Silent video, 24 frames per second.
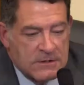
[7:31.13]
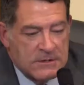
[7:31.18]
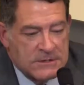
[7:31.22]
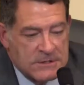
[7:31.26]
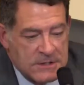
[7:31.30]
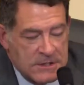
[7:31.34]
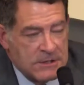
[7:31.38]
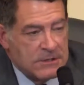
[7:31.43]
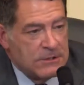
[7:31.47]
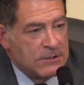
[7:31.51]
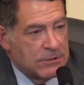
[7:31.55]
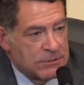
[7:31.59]

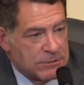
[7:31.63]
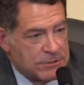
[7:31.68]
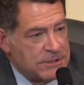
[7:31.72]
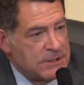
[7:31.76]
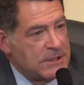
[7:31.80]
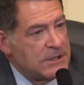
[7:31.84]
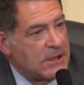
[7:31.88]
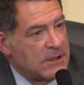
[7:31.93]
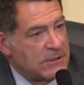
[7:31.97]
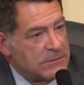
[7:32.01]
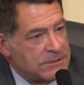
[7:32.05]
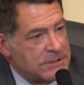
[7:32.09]
that your
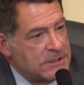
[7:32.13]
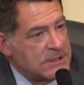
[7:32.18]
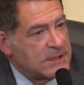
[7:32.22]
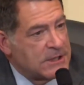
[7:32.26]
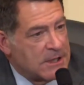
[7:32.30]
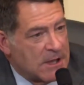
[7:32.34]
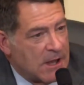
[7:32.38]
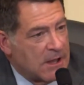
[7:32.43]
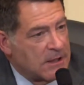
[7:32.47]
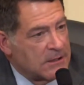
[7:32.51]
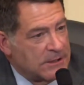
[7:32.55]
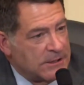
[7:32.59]

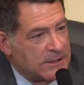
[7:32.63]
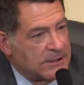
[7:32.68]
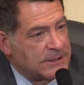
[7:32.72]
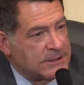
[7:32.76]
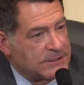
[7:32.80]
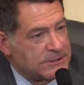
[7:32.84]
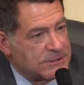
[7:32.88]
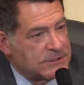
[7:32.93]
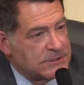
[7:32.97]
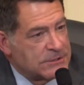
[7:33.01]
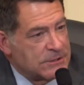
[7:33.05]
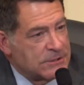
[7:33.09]
DOD
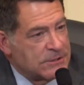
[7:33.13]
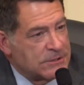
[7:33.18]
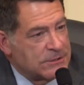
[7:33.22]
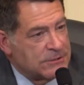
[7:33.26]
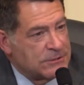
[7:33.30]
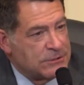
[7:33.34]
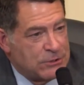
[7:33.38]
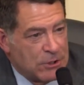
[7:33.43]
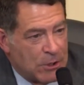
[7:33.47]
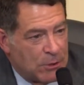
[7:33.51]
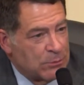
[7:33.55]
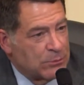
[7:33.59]
colleagues
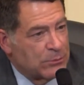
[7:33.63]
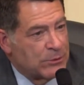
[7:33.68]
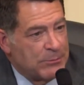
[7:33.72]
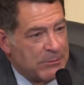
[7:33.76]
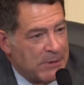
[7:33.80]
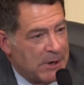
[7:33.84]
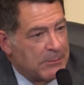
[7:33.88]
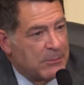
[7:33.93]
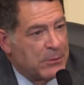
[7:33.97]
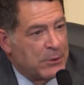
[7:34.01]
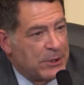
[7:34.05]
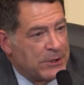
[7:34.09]
don't
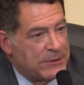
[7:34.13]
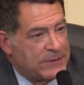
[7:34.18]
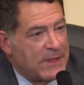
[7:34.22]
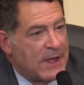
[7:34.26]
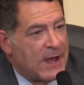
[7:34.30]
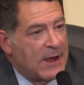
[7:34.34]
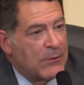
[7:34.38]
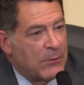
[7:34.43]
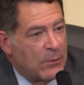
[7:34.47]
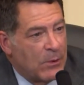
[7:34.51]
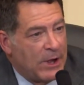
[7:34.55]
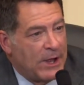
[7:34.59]
remember it
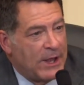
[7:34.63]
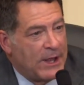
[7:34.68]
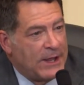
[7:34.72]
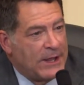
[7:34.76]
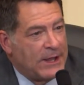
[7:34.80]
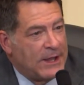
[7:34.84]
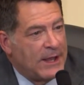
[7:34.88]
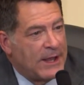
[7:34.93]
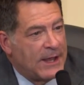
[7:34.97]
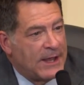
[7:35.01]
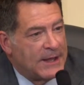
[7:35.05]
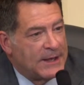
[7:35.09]
that way.